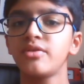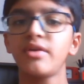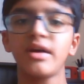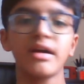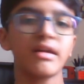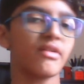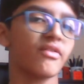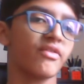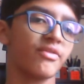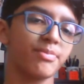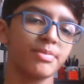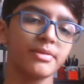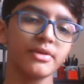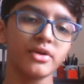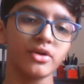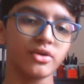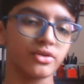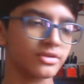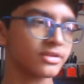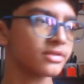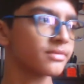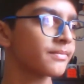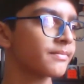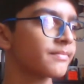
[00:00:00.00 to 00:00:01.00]
Round of
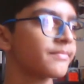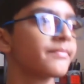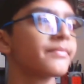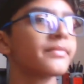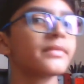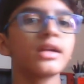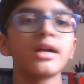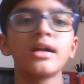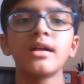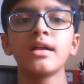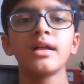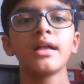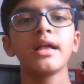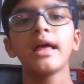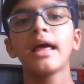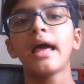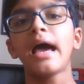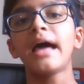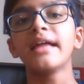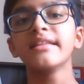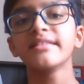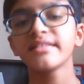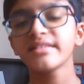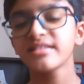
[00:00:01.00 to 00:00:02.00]
applause.
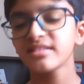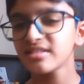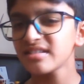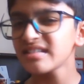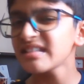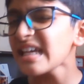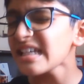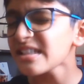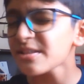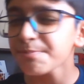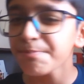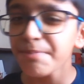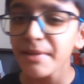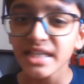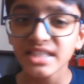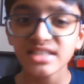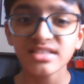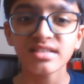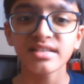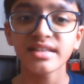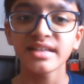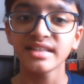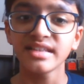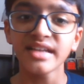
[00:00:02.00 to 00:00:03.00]
And
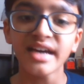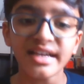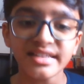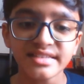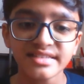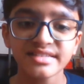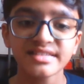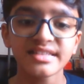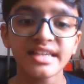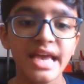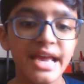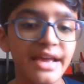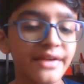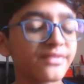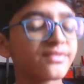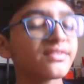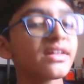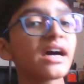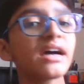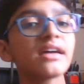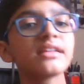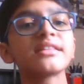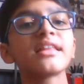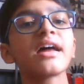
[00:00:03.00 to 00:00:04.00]
especially that save.
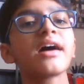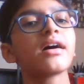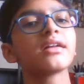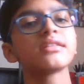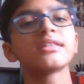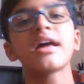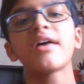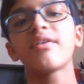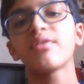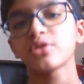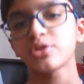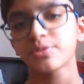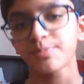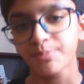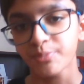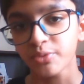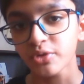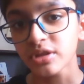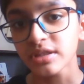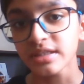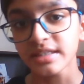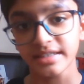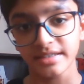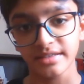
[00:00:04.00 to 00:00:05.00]
That was
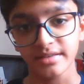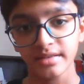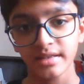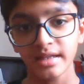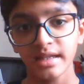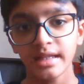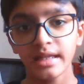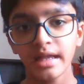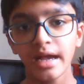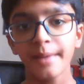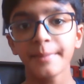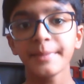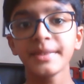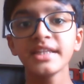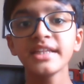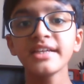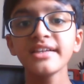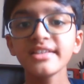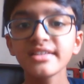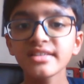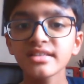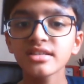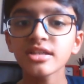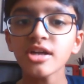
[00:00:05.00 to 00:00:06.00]
brilliant. I mean,
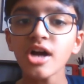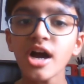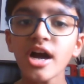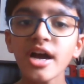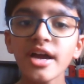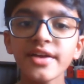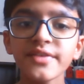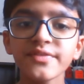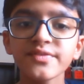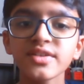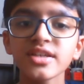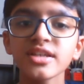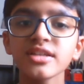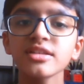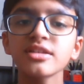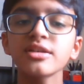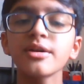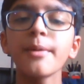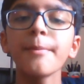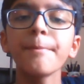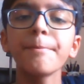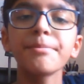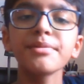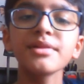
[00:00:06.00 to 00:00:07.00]
he dived in
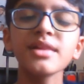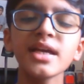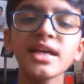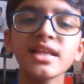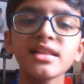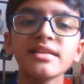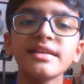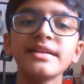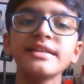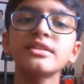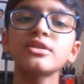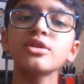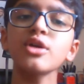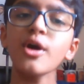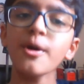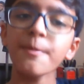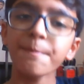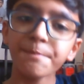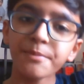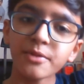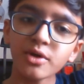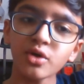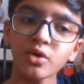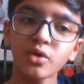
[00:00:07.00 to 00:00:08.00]
completely,
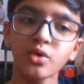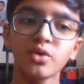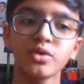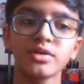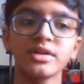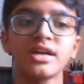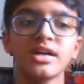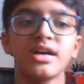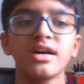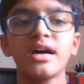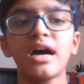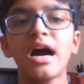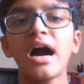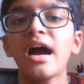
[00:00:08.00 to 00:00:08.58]
top corner.